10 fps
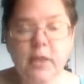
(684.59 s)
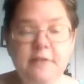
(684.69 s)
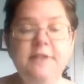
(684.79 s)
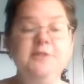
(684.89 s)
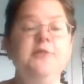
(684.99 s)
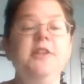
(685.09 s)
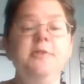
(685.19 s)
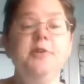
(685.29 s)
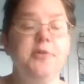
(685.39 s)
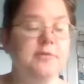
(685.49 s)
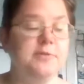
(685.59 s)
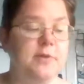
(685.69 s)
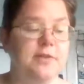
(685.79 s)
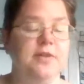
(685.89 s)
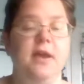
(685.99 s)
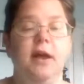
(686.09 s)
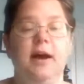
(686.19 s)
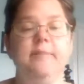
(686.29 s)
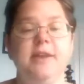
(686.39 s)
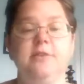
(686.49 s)
this friend that we're cruising with,
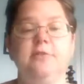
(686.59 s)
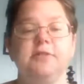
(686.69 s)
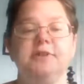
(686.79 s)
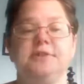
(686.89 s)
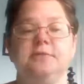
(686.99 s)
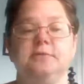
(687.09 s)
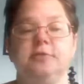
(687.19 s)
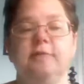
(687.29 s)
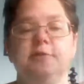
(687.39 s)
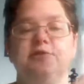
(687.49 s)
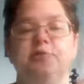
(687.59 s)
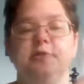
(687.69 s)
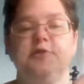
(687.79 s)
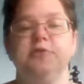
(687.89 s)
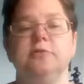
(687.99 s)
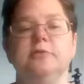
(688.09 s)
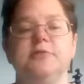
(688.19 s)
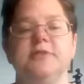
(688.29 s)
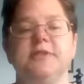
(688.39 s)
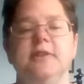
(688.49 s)
I'm making her this Traveler's Notebook journal.
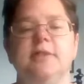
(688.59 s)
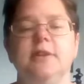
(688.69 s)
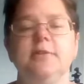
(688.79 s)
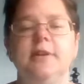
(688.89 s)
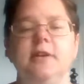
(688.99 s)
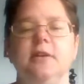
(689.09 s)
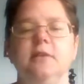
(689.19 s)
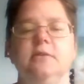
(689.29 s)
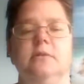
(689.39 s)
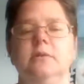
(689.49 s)
Sorry, it's kind of glary in here.